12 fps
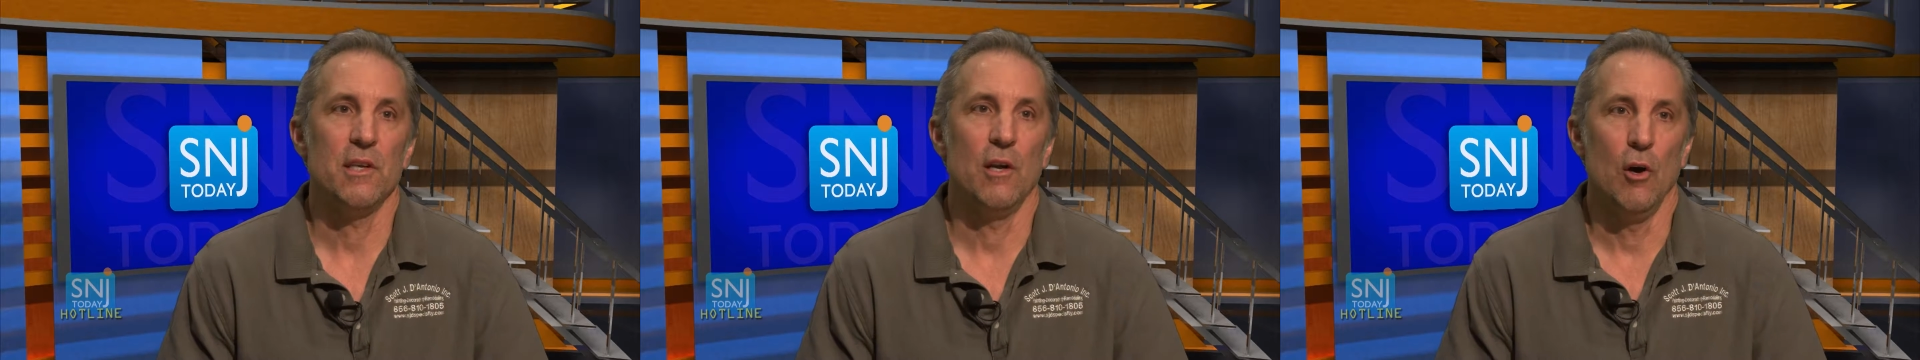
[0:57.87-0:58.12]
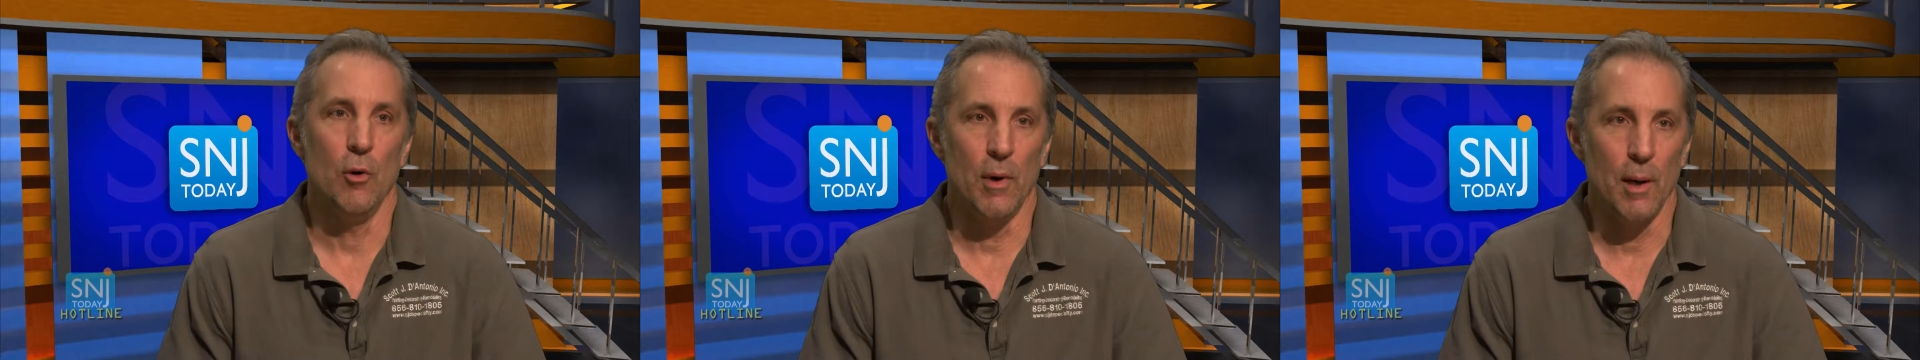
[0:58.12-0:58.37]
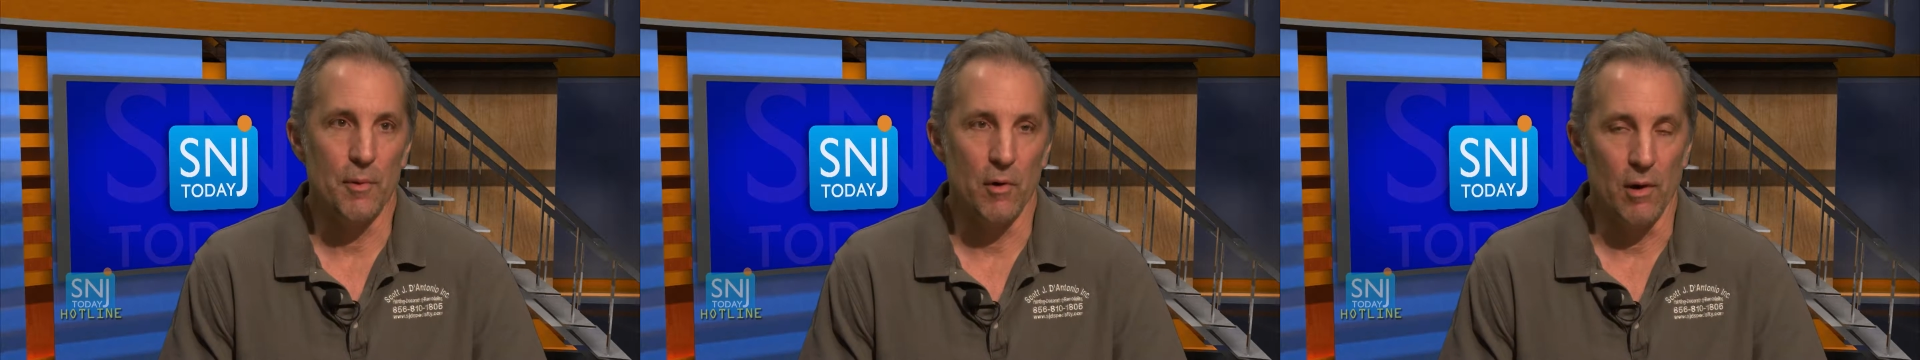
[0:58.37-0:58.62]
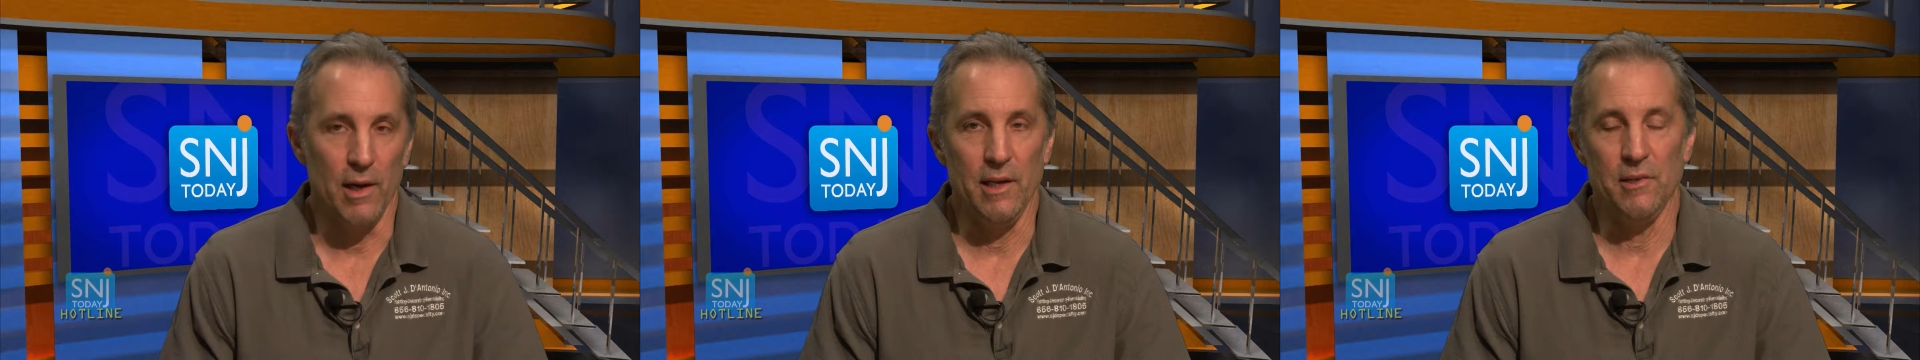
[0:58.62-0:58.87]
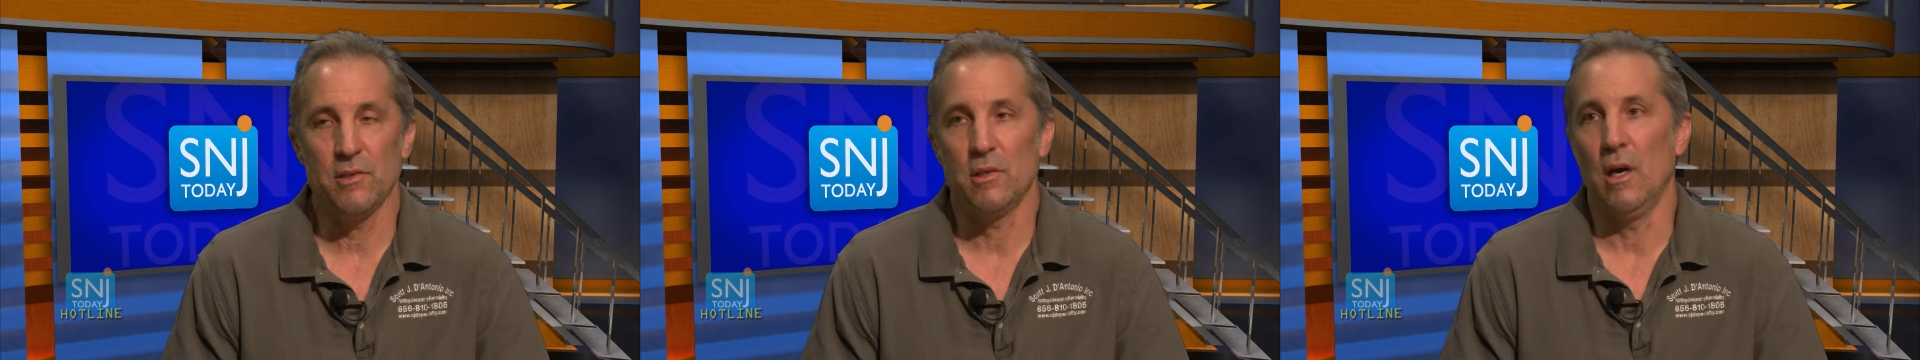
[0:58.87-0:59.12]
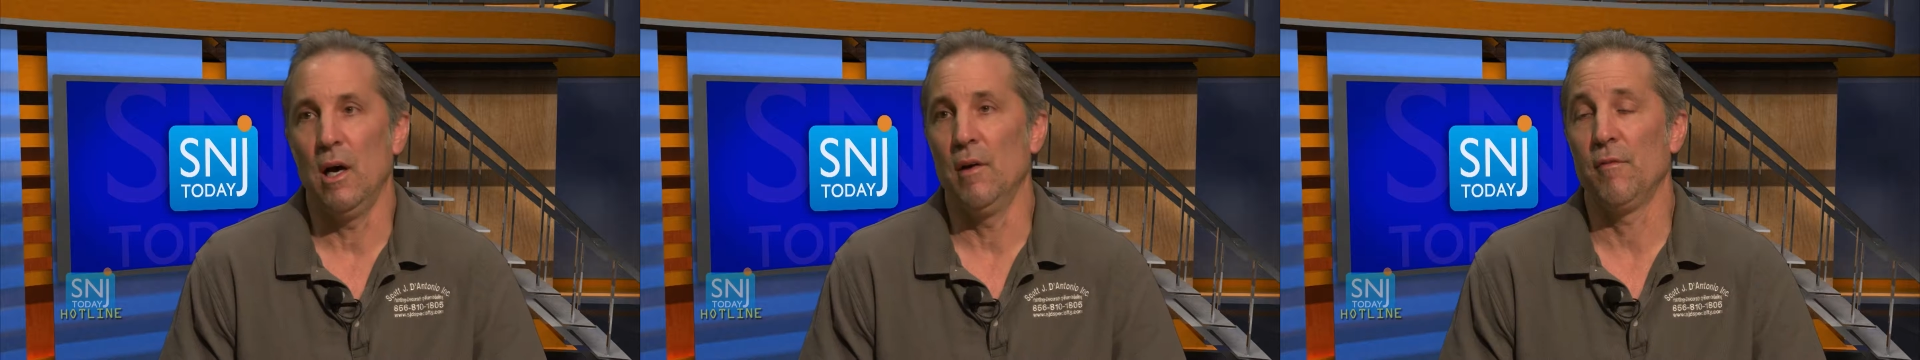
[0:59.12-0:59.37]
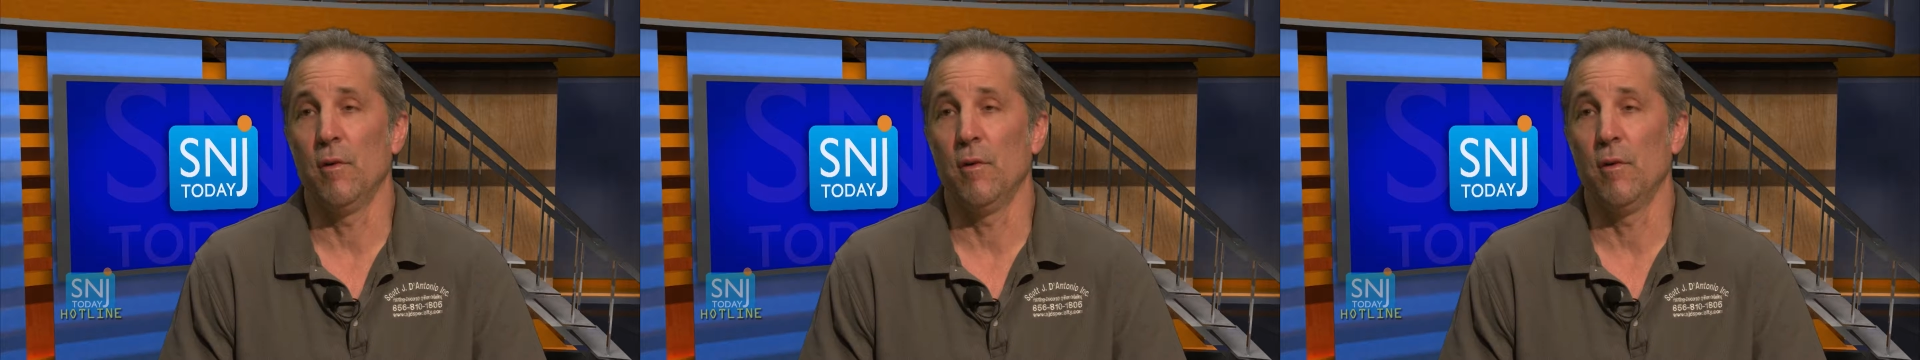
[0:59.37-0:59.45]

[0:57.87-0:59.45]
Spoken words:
and home upgrades,